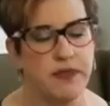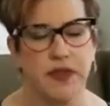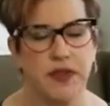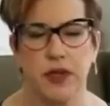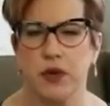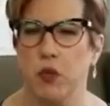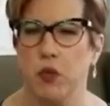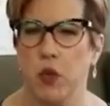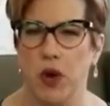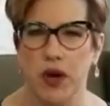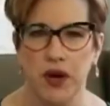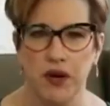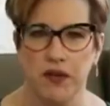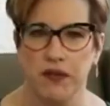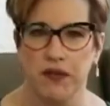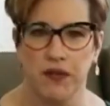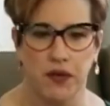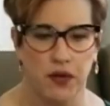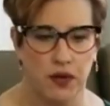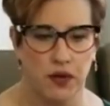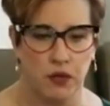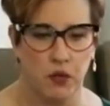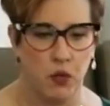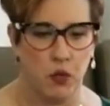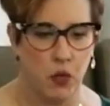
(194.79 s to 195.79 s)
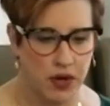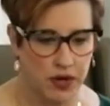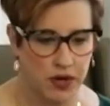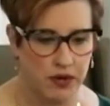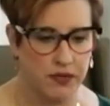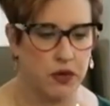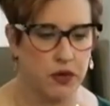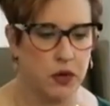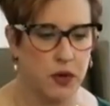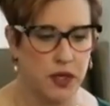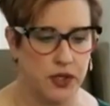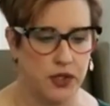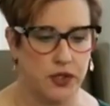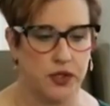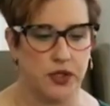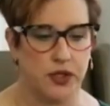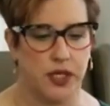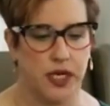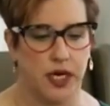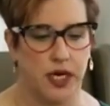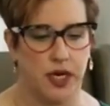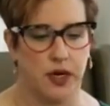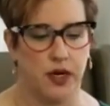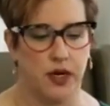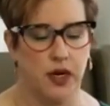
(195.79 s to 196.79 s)
Wonderful, wonderful questions in
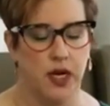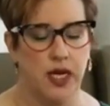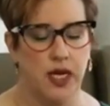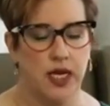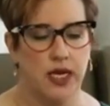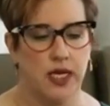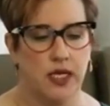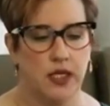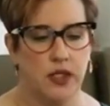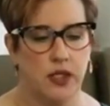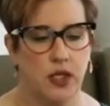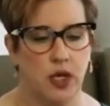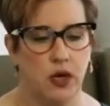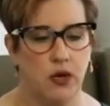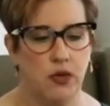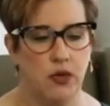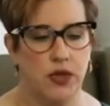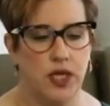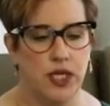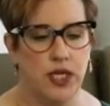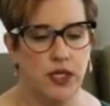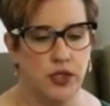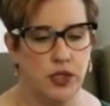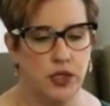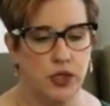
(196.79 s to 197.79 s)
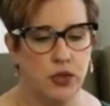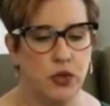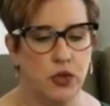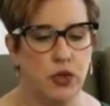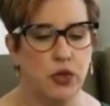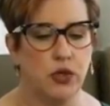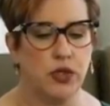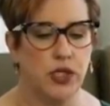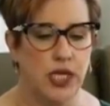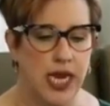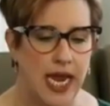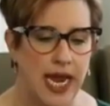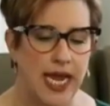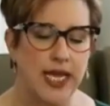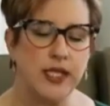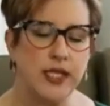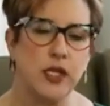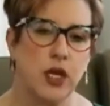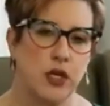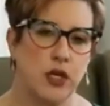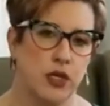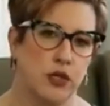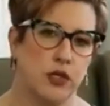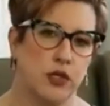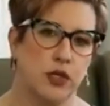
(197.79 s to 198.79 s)
here. So this tool takes
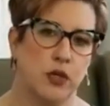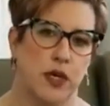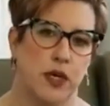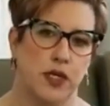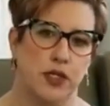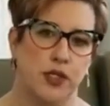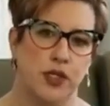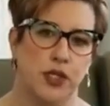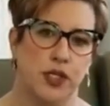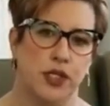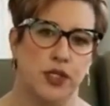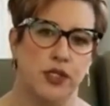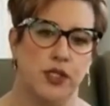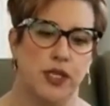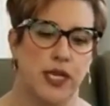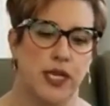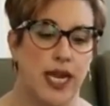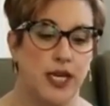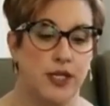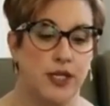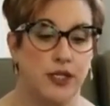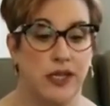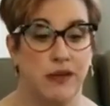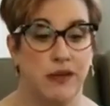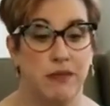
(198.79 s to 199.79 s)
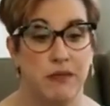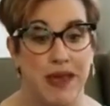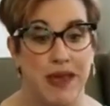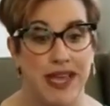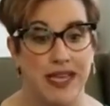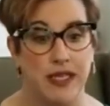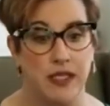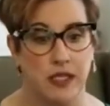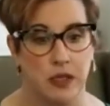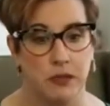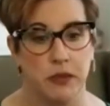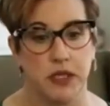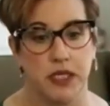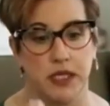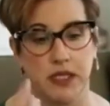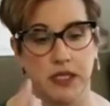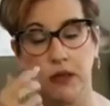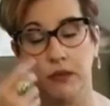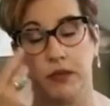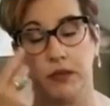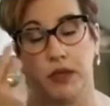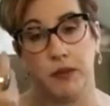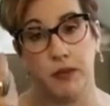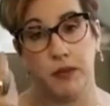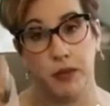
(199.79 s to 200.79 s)
all those questions and actually makes them into
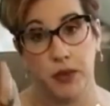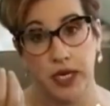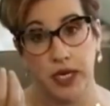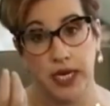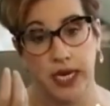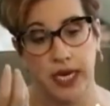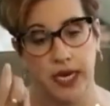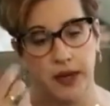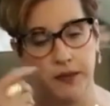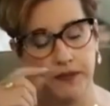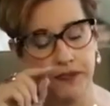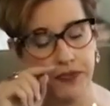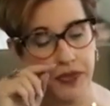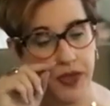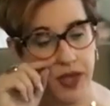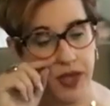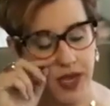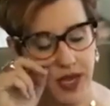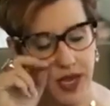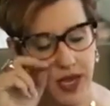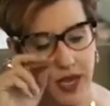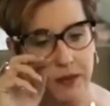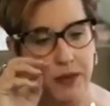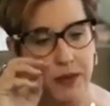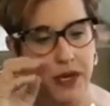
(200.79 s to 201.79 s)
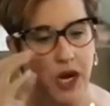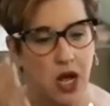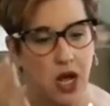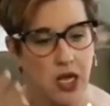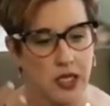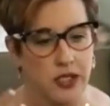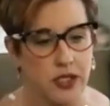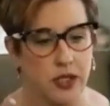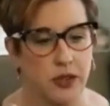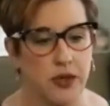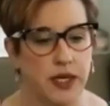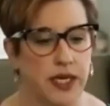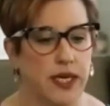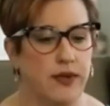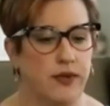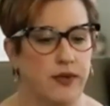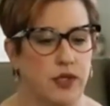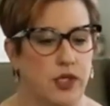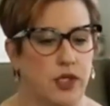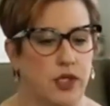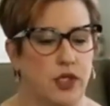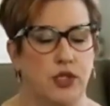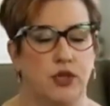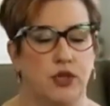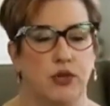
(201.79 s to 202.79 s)
something pretty, but also it gives you
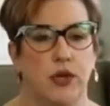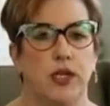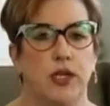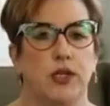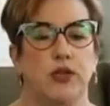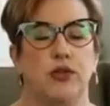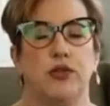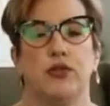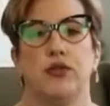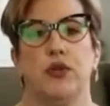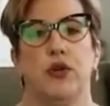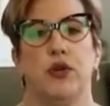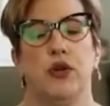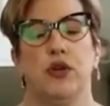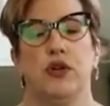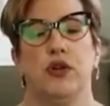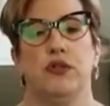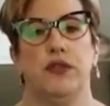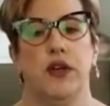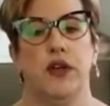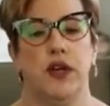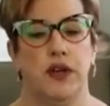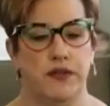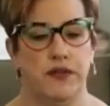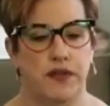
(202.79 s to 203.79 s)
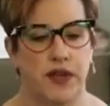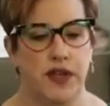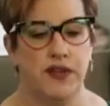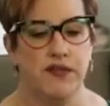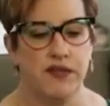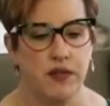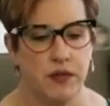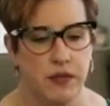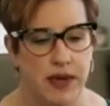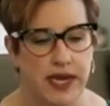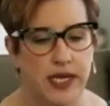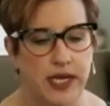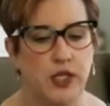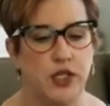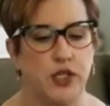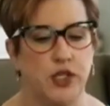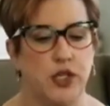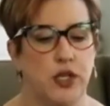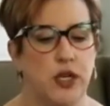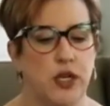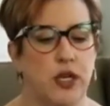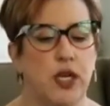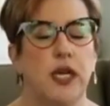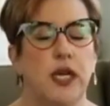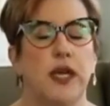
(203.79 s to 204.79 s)
this treasure trove of
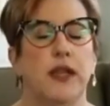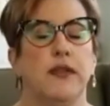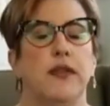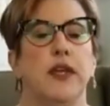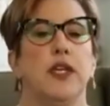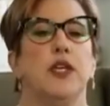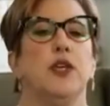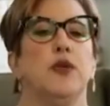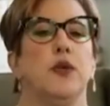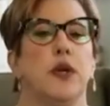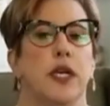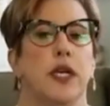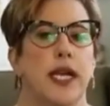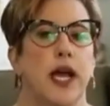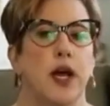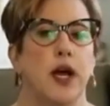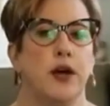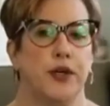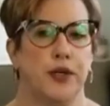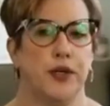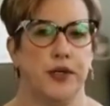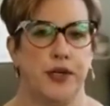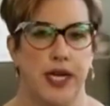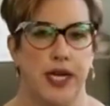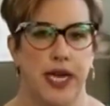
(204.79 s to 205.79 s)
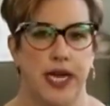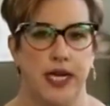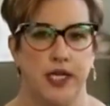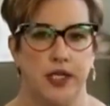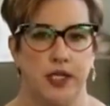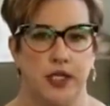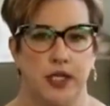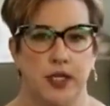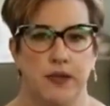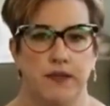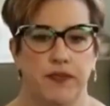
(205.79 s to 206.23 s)
information that you can now create.